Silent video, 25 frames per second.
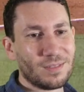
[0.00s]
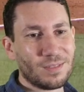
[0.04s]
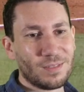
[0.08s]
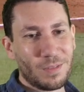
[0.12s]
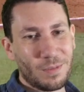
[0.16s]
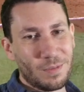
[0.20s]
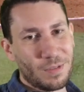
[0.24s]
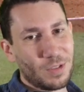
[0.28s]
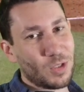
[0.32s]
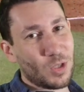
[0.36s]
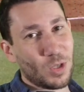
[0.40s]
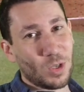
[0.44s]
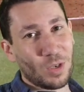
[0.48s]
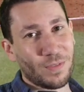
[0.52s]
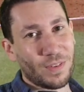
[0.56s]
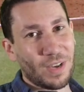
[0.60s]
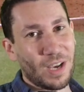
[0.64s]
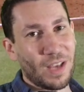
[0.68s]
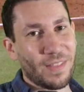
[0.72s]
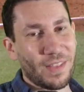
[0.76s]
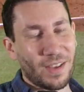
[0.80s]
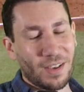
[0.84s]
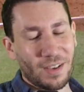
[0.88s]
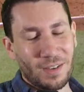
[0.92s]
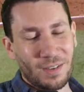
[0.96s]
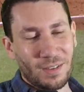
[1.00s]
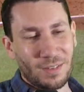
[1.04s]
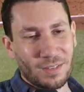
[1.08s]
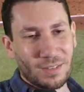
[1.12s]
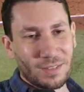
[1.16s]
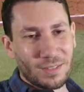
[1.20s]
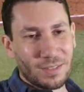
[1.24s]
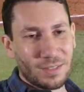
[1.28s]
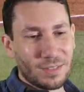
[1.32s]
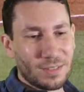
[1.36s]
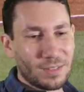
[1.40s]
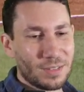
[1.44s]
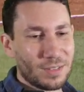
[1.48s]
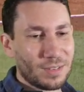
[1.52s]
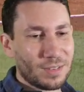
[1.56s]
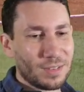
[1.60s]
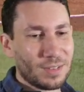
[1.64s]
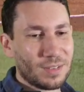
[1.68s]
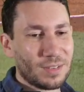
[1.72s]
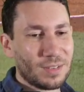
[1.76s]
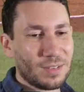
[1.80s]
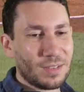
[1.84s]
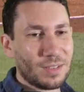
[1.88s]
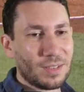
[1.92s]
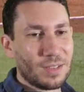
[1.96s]
You could have gotten that call.
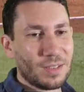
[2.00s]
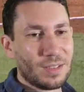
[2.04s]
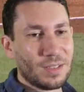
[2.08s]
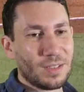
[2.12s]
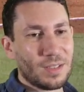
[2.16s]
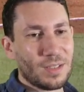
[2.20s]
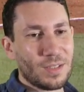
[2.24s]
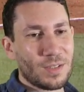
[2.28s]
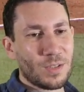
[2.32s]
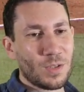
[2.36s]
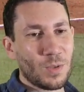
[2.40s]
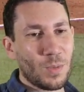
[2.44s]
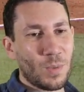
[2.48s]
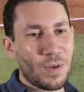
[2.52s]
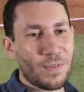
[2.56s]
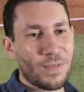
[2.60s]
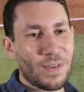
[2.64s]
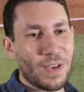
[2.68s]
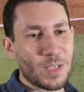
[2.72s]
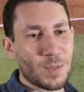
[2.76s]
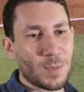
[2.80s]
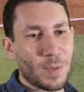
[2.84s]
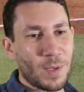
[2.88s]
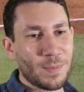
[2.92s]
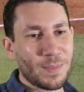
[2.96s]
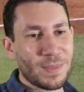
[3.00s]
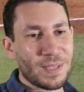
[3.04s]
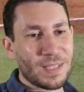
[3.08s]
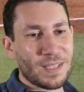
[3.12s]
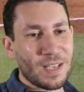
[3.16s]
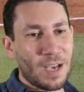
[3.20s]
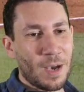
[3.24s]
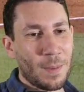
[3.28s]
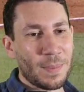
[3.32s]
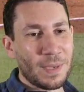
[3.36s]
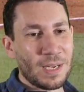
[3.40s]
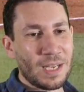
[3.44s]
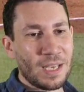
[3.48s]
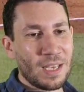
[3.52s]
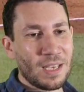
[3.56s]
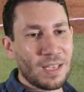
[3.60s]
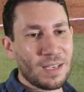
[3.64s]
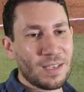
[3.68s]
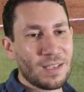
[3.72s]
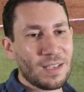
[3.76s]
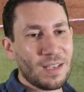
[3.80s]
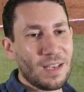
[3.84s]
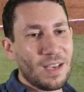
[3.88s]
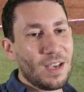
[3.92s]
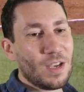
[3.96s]
2-1 fastball up and
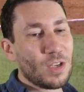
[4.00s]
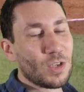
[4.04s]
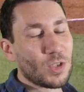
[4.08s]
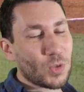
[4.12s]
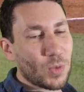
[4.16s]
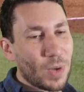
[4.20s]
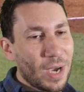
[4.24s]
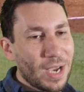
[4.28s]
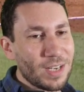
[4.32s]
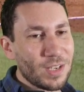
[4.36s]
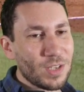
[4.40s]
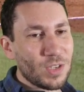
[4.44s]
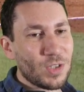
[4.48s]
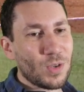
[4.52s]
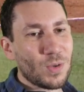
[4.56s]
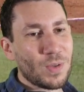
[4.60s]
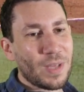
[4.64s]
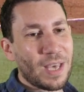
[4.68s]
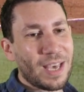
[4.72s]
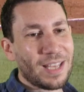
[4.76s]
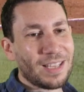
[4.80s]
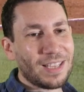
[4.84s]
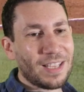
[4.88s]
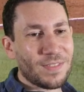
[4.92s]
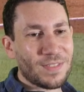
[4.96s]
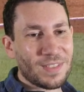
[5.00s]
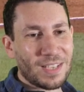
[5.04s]
in. Tried to do that, left it